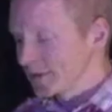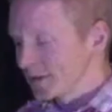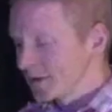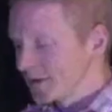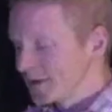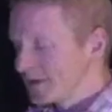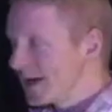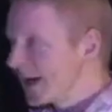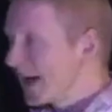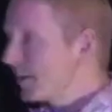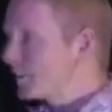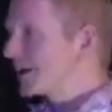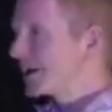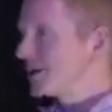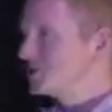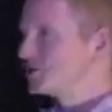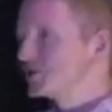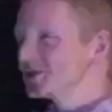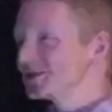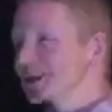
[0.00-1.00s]
Yeah, but I
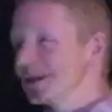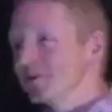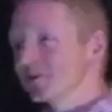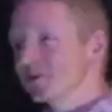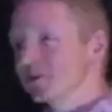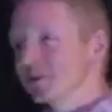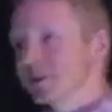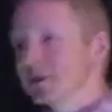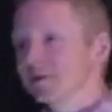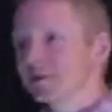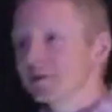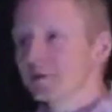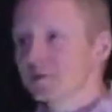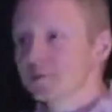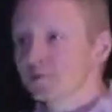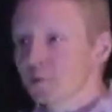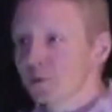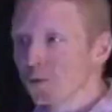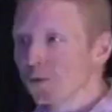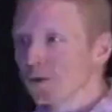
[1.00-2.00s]
just can't forgive her
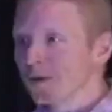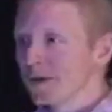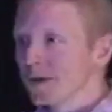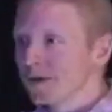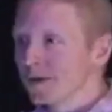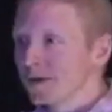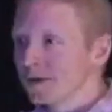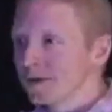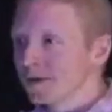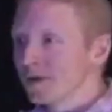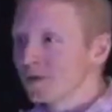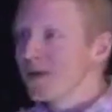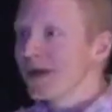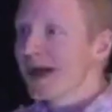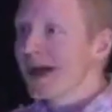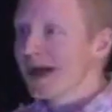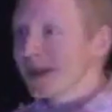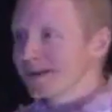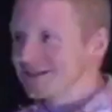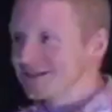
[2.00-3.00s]
for
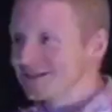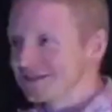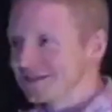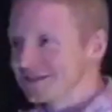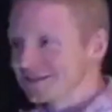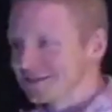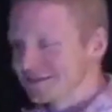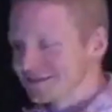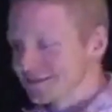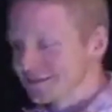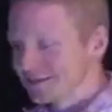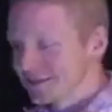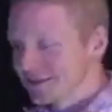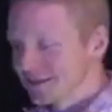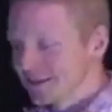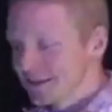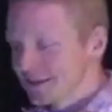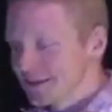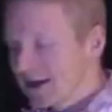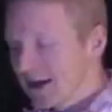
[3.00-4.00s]
that.
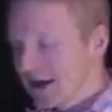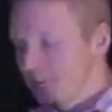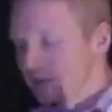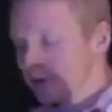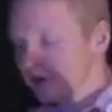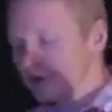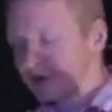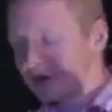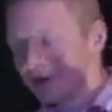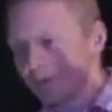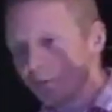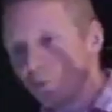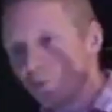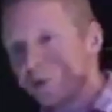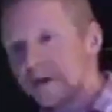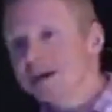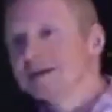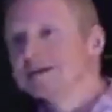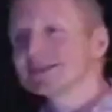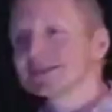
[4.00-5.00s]
Yeah, but when
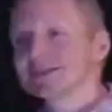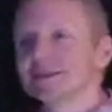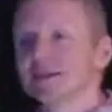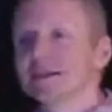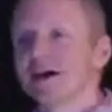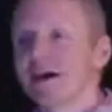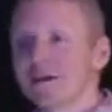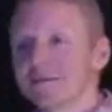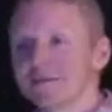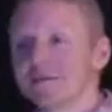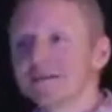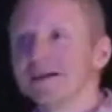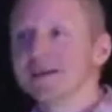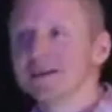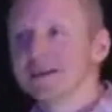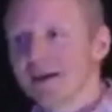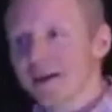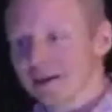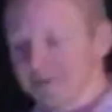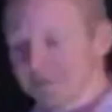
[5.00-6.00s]
is enough
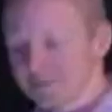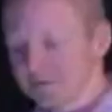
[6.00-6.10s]
enough?